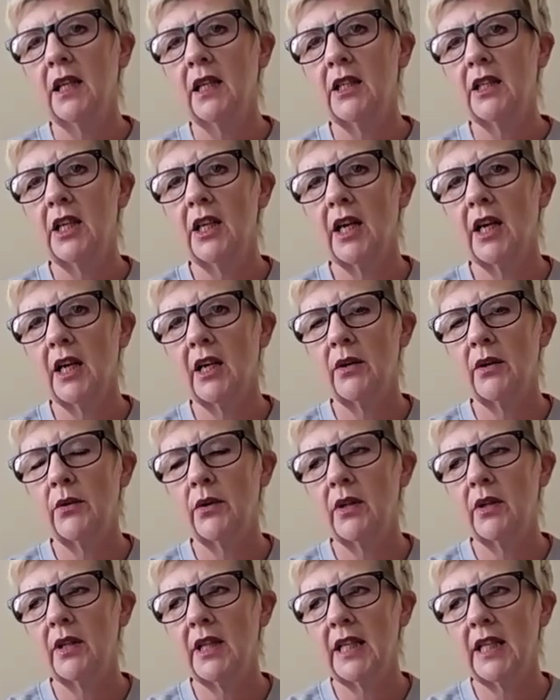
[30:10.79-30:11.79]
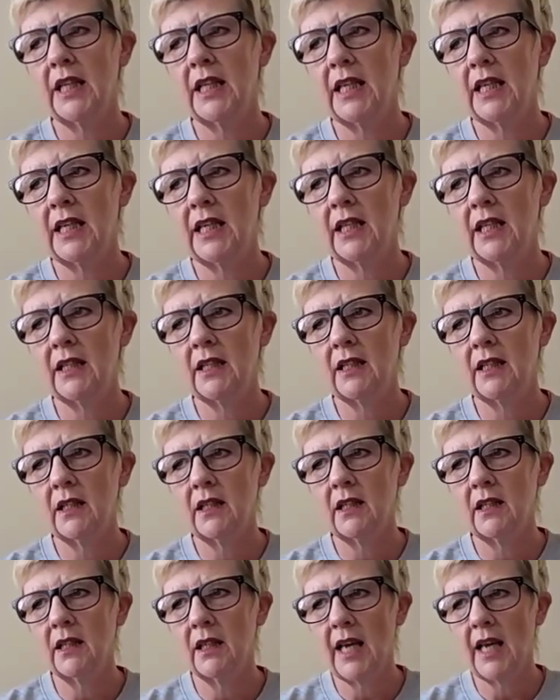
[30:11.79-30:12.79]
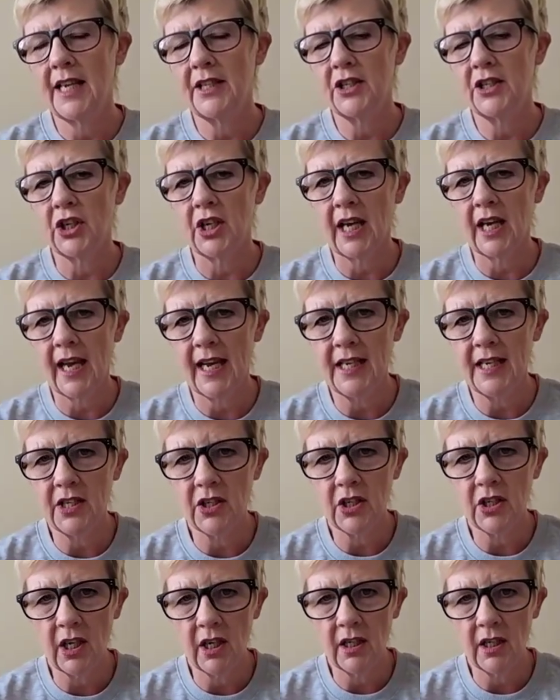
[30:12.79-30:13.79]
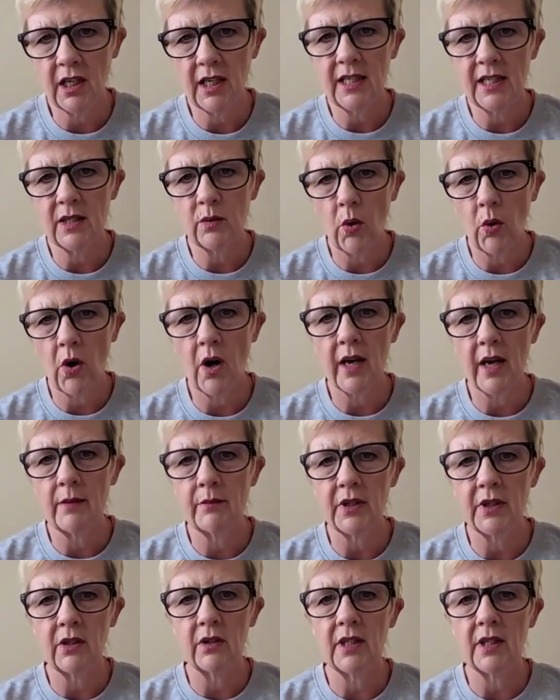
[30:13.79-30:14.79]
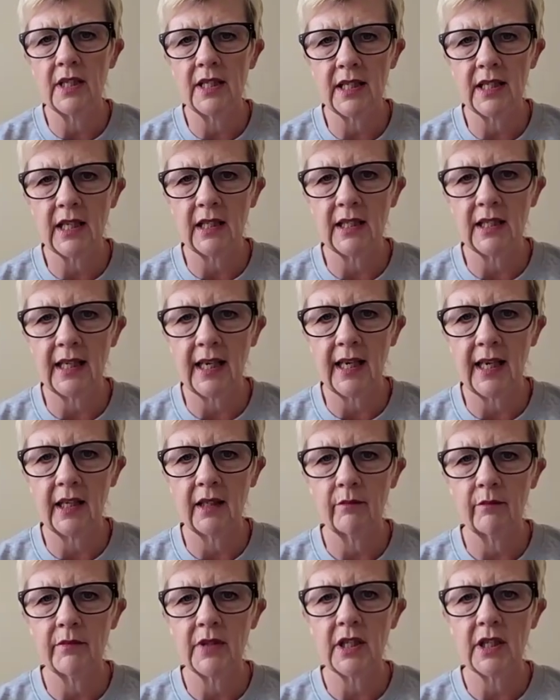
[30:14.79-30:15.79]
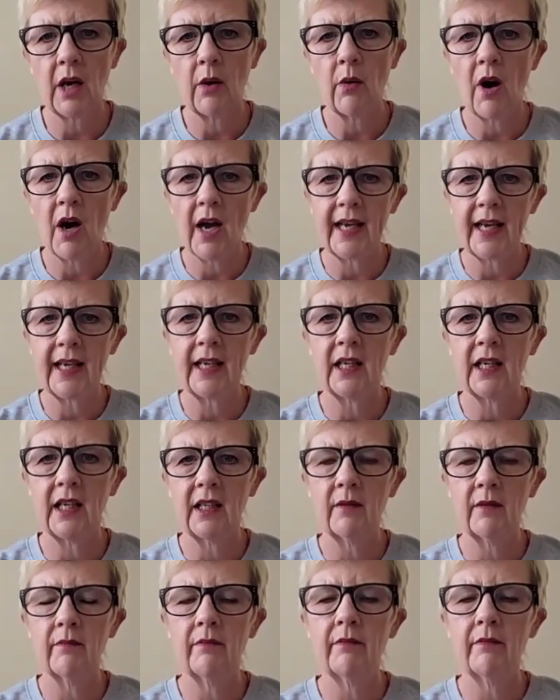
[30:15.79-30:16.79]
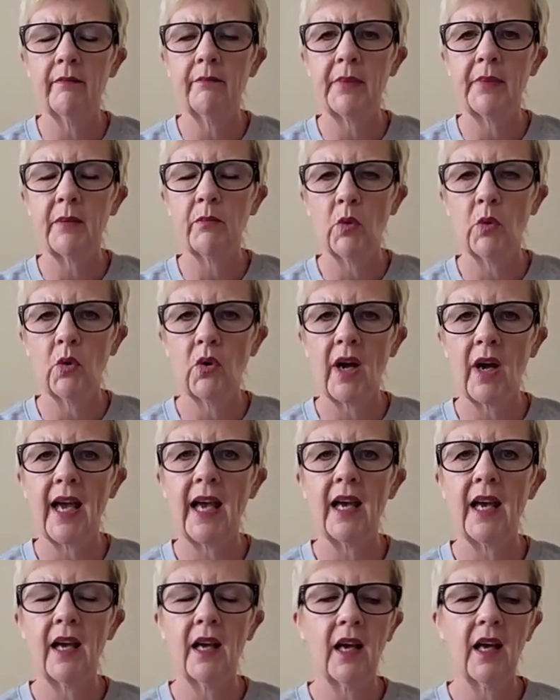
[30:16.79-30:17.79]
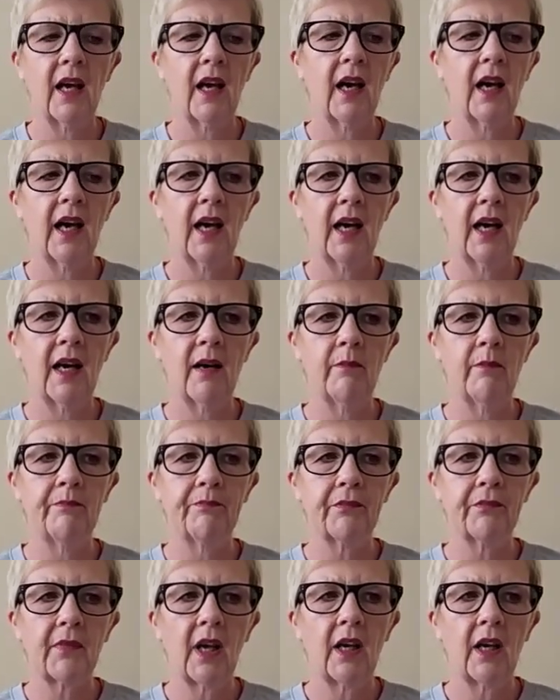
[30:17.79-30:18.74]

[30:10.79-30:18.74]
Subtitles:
the education is why I'm doing the studying, so I can be more um